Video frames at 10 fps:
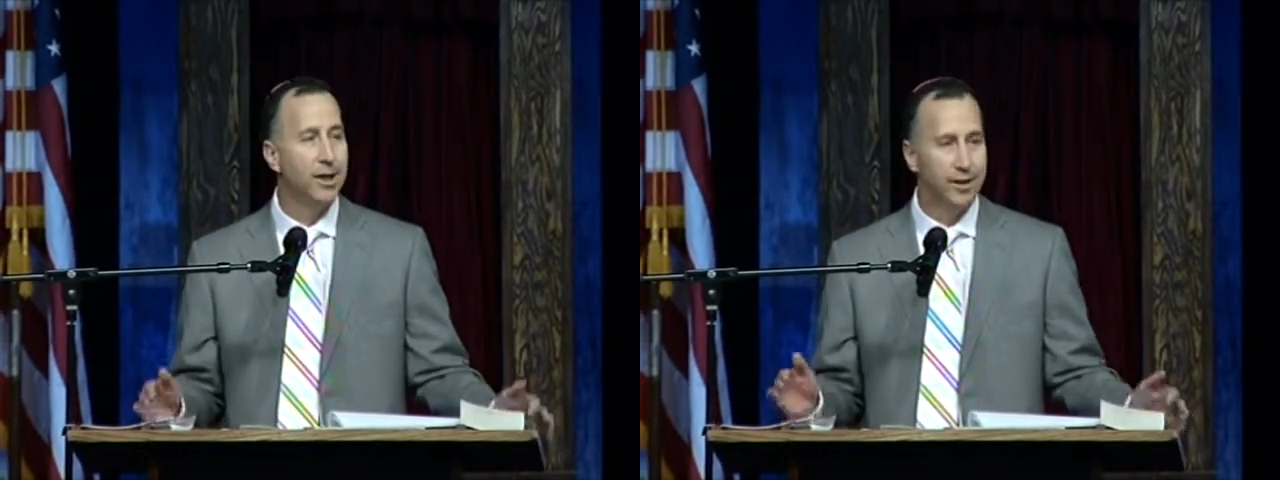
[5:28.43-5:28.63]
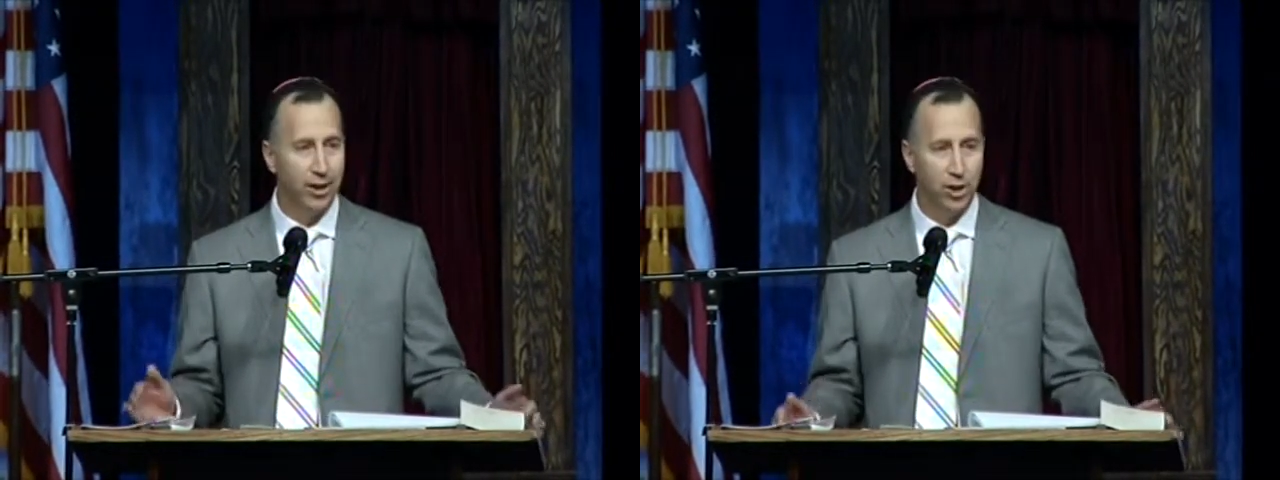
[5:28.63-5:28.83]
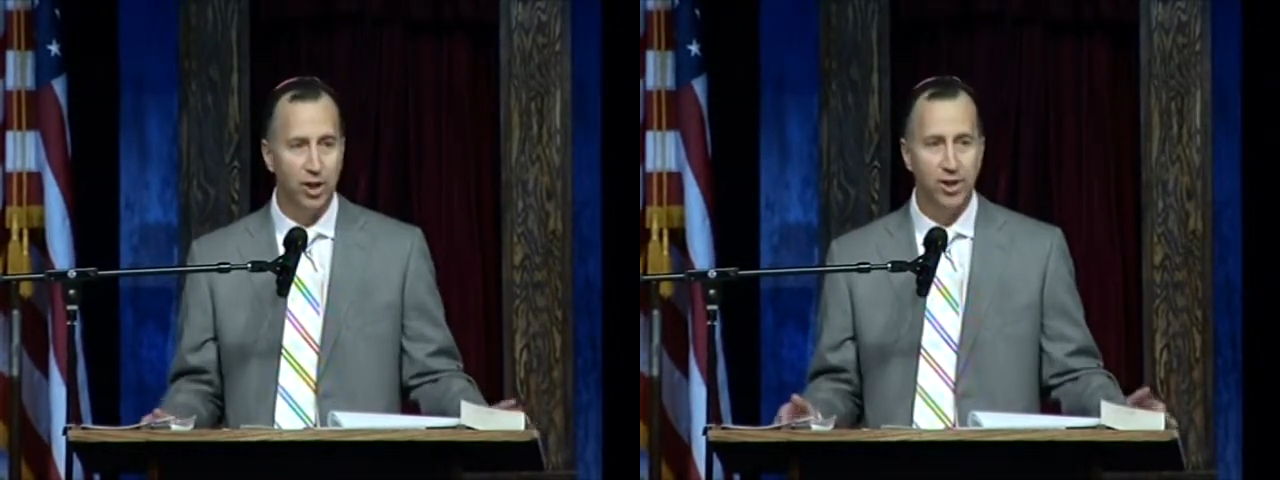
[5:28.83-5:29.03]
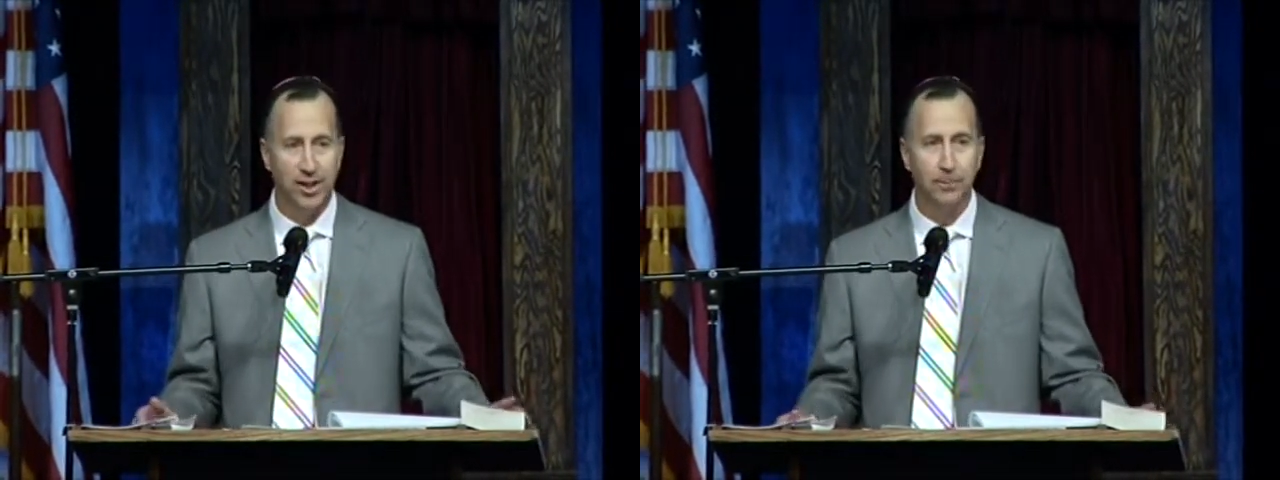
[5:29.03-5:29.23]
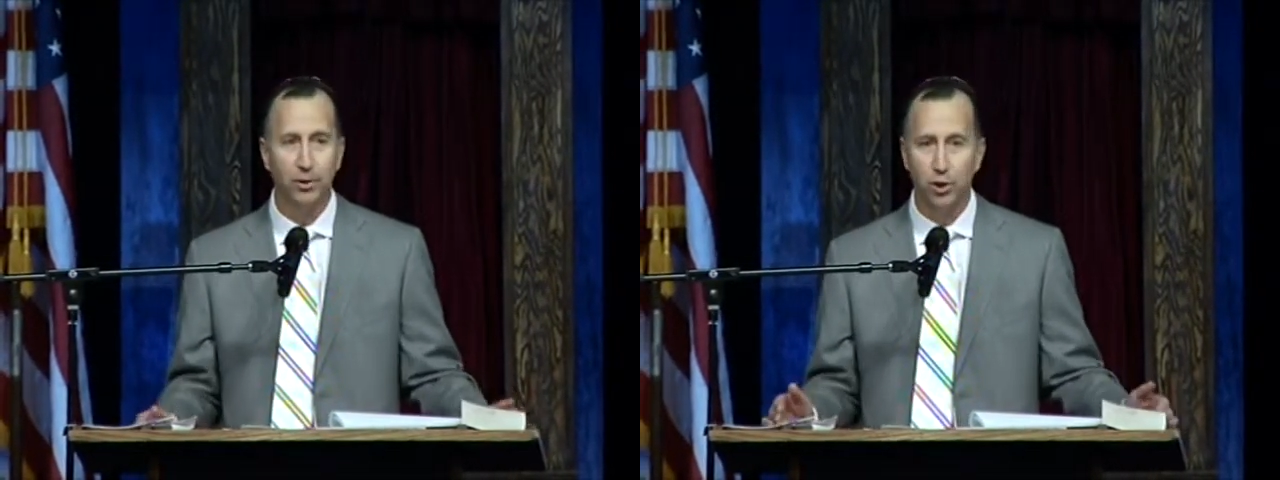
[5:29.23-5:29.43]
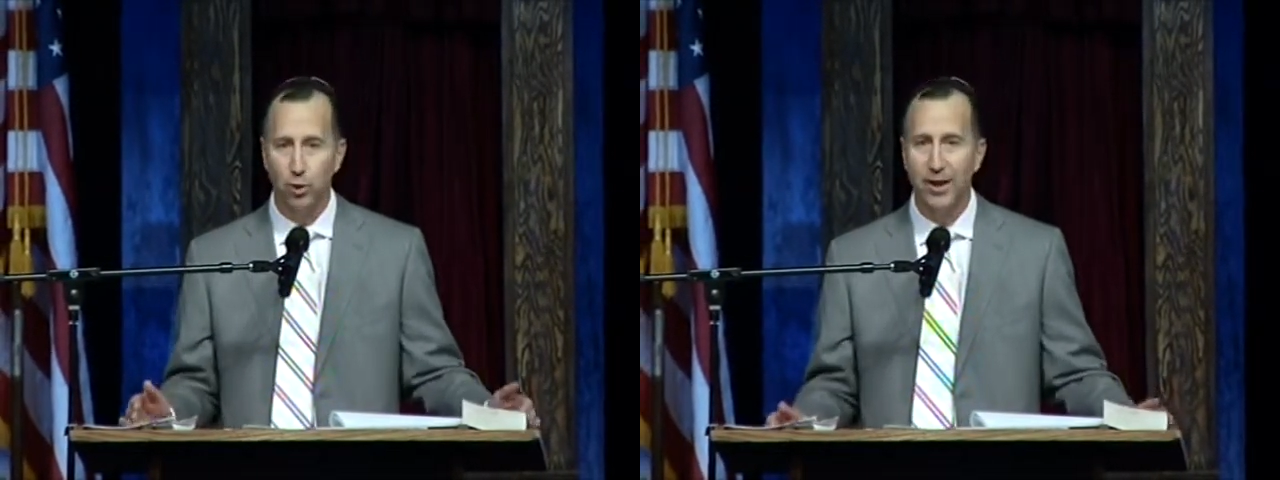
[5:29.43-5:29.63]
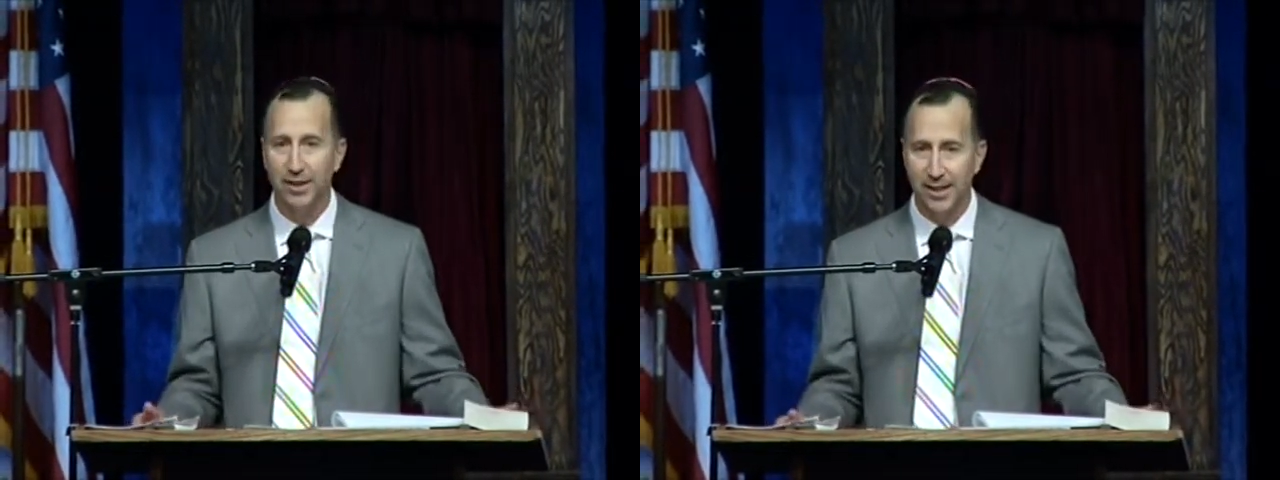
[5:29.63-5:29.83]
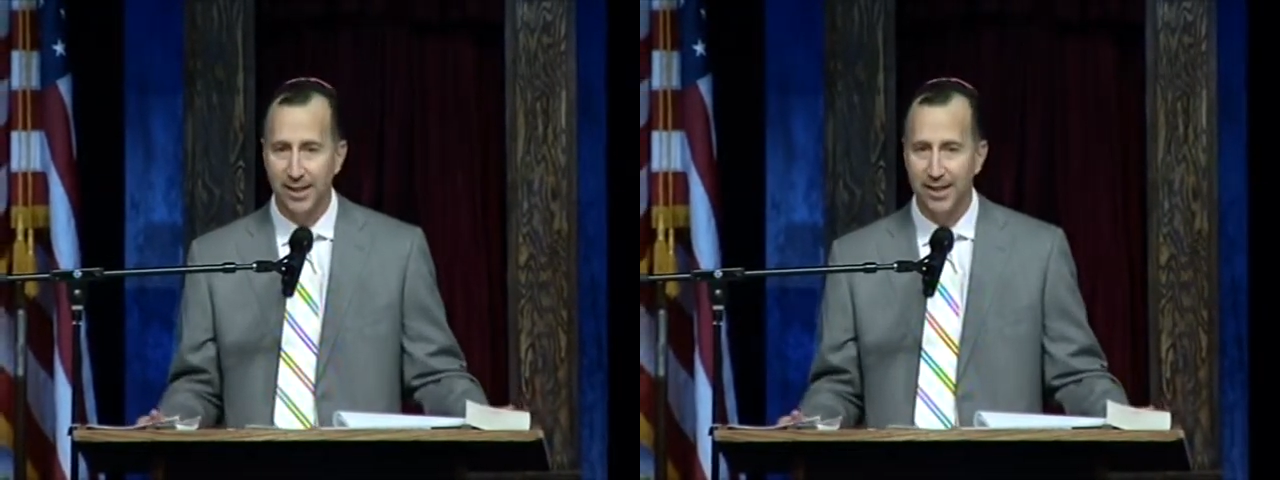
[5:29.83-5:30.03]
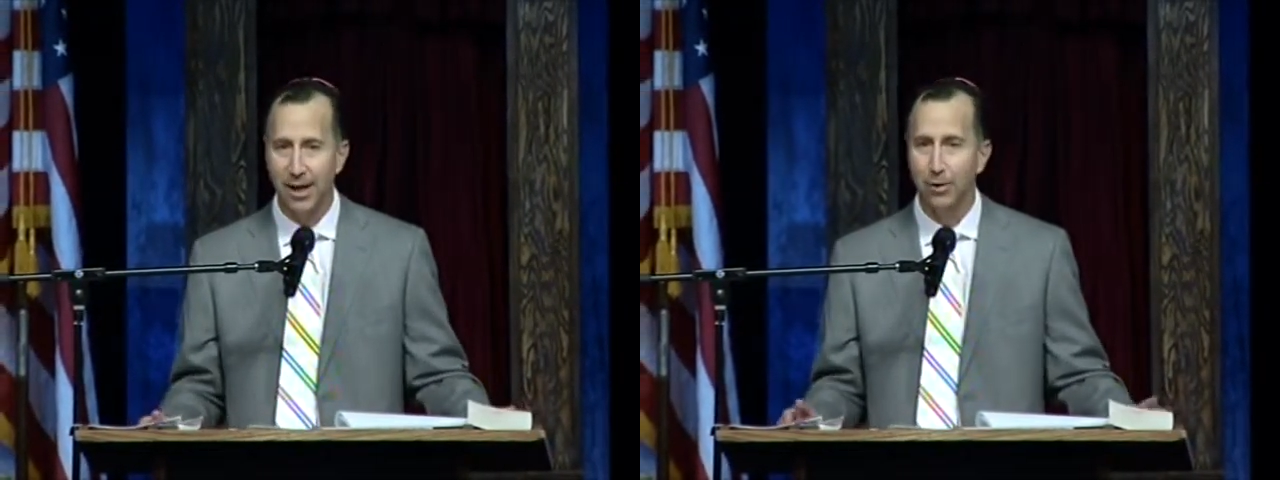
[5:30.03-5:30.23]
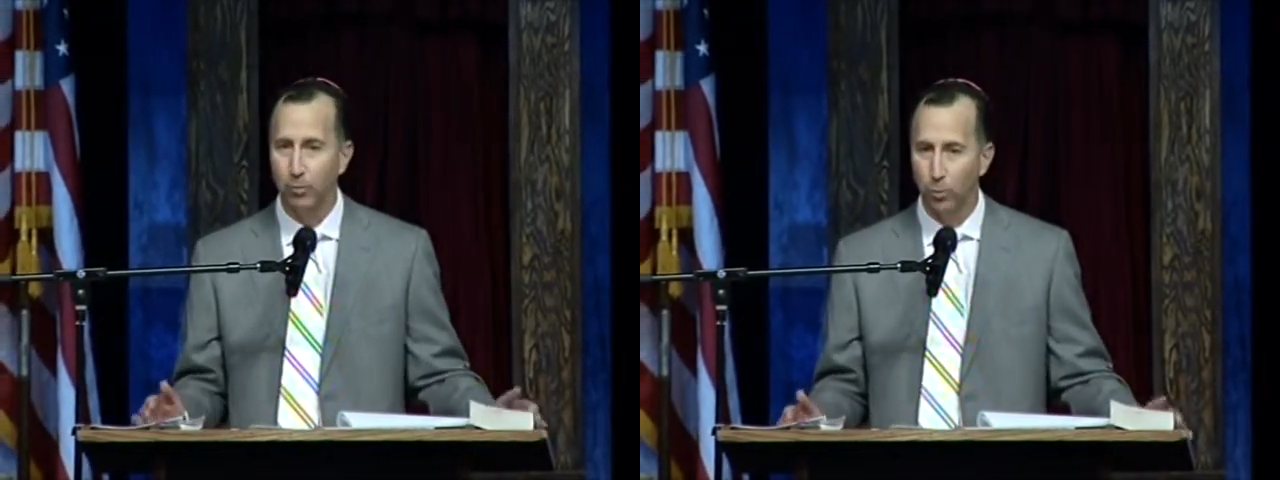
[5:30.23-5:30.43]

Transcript: than just simply try to sit down and